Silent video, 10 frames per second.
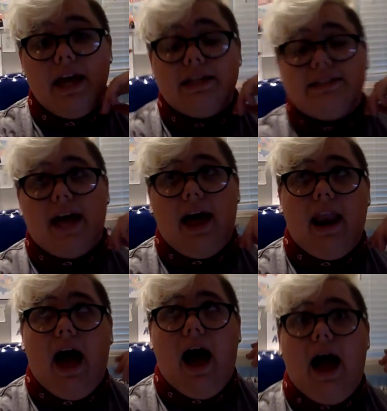is
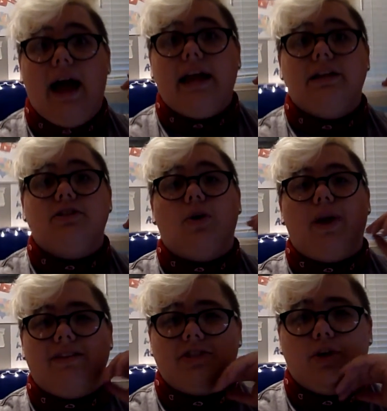that I don't
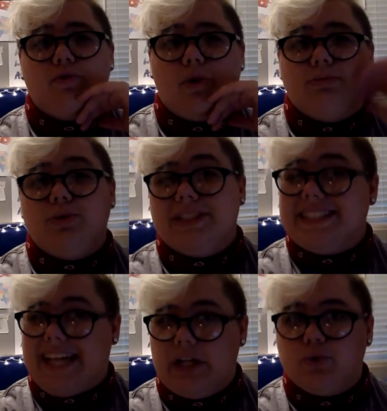have to conform to a
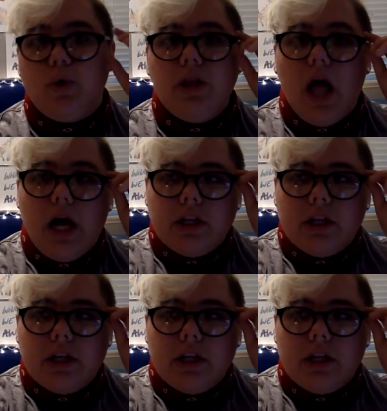schedule.